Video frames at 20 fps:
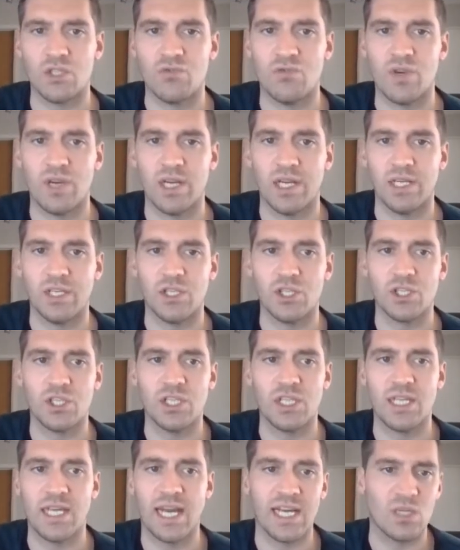really, just
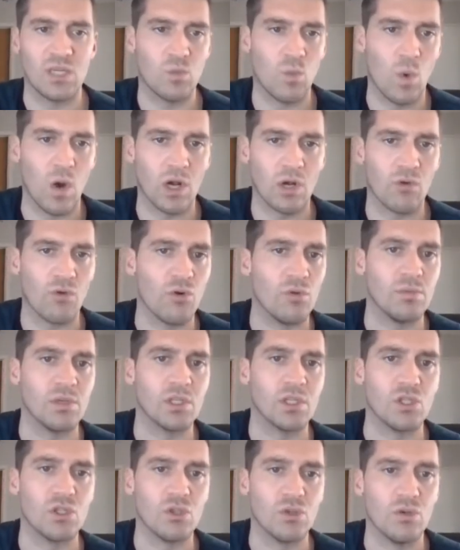in case one group
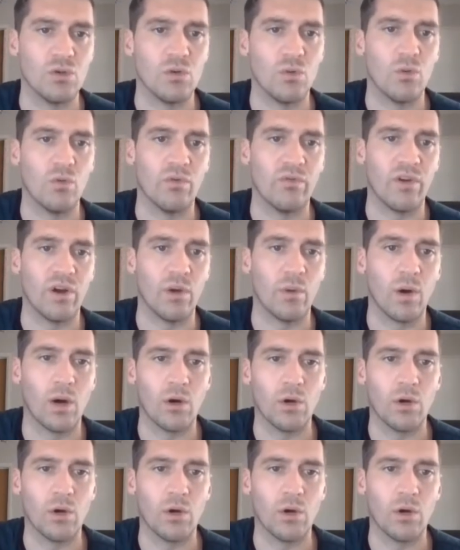doesn't do very well.